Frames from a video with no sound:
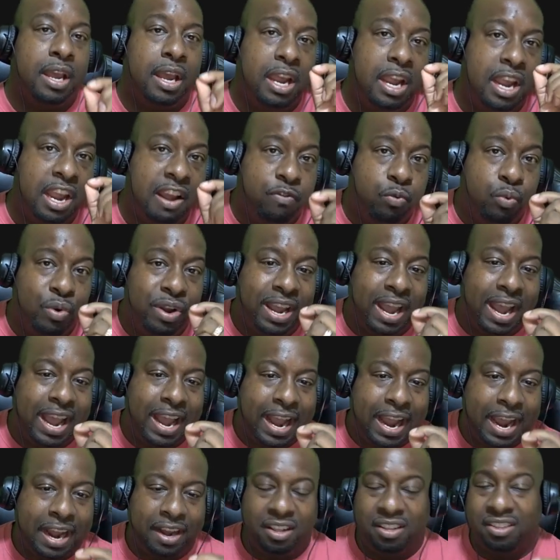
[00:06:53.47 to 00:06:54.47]
If we
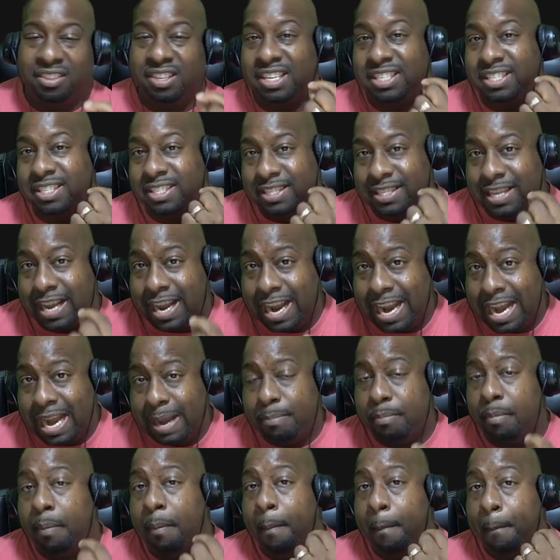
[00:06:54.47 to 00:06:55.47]
add the
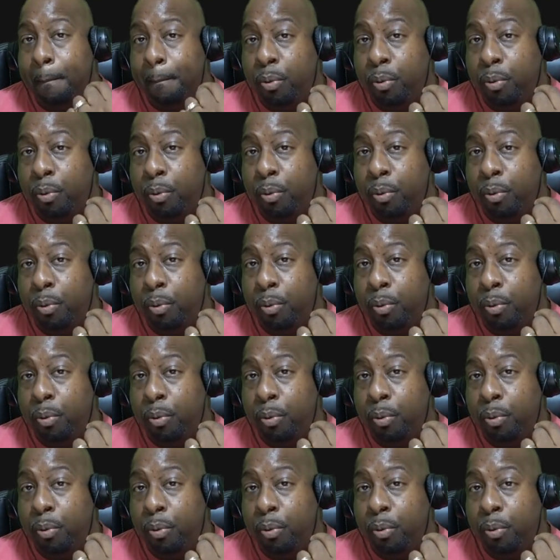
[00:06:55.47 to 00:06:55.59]
same